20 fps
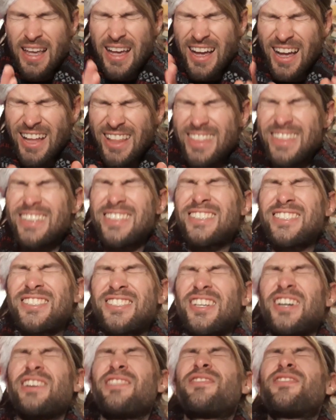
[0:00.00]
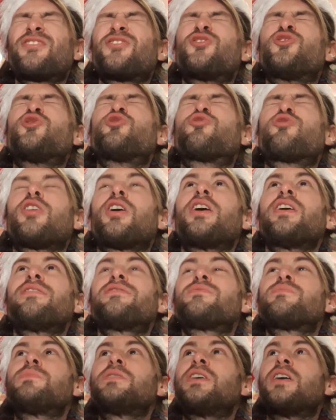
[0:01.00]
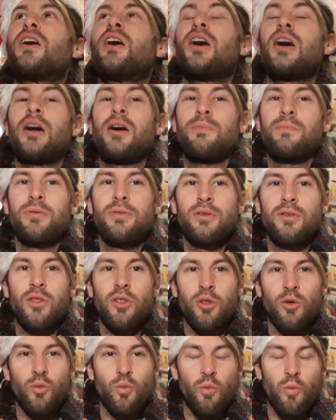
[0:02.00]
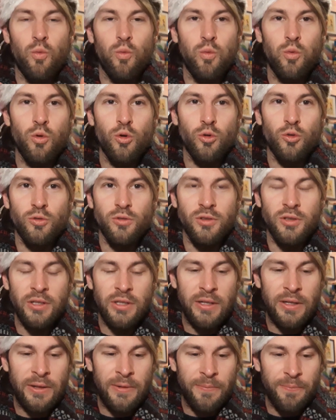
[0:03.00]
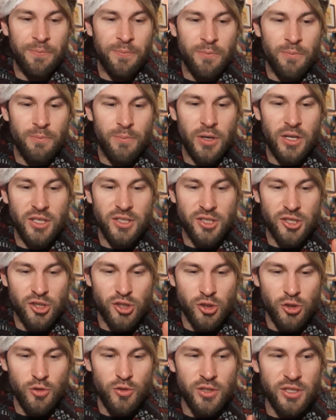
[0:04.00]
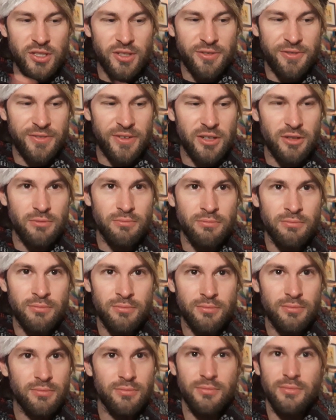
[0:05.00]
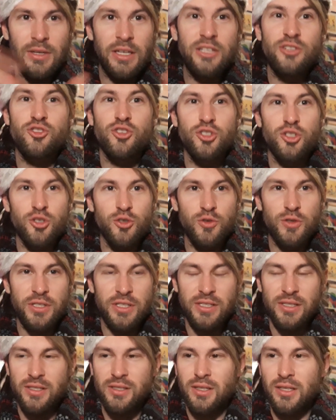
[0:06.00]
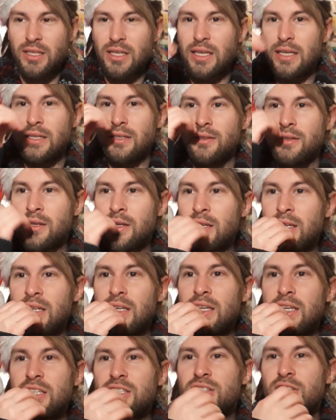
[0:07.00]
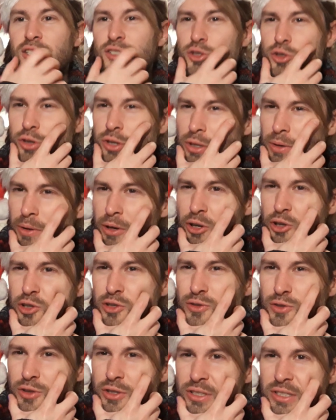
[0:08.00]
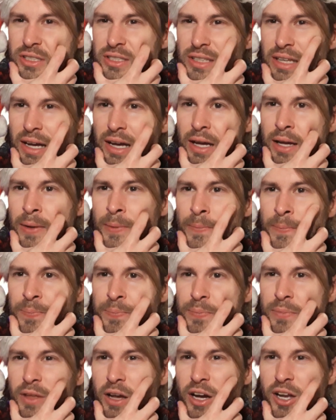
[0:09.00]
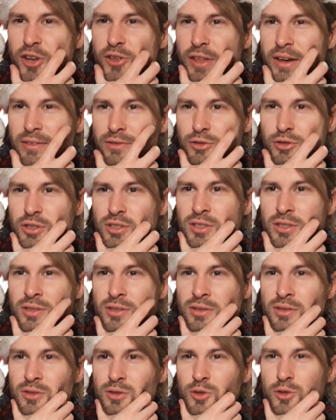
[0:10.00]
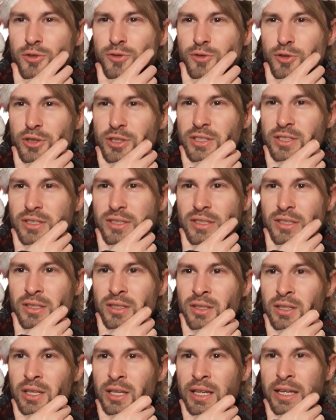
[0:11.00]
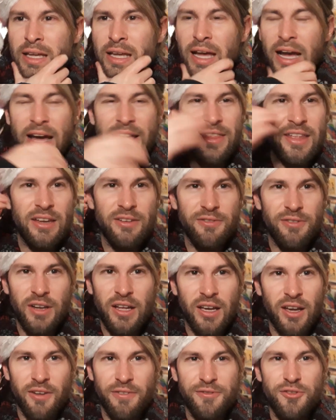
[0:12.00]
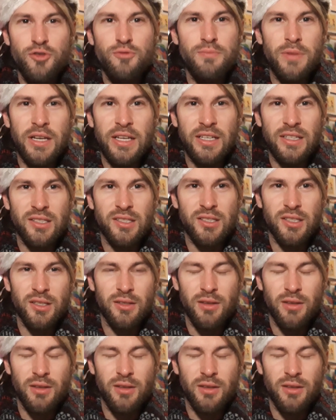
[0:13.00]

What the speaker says: And this stuff drives me up the wall. Because as soon as the film introduces the king, he starts talking like, whose voice is that? I know that voice. Whose voice is it? And then for like a few minutes,